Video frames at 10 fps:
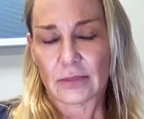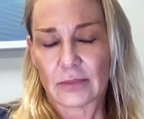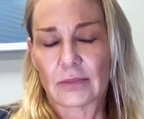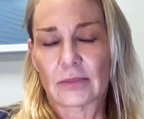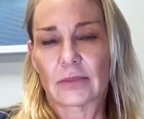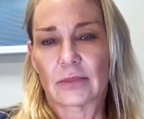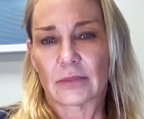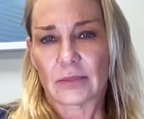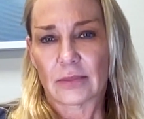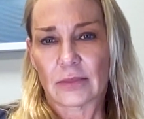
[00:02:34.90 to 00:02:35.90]

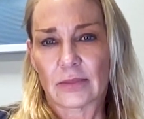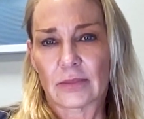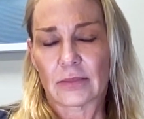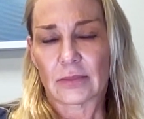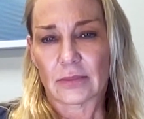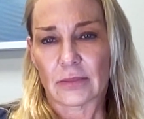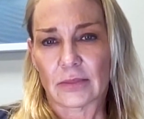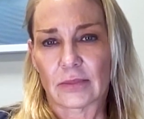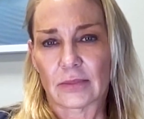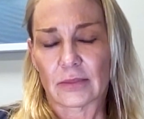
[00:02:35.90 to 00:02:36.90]

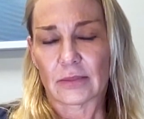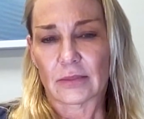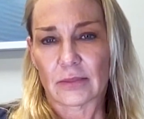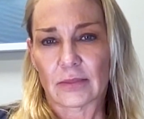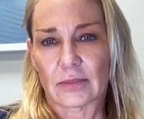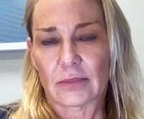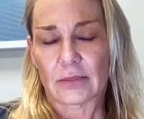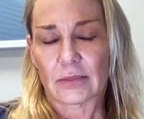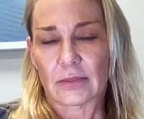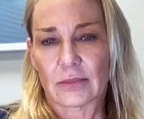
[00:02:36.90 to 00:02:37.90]

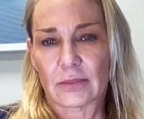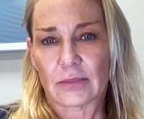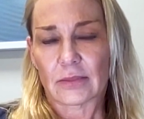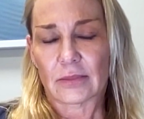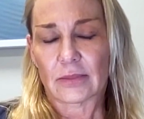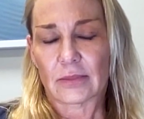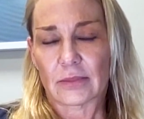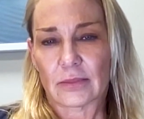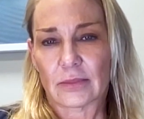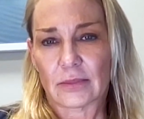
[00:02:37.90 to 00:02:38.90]
(silent)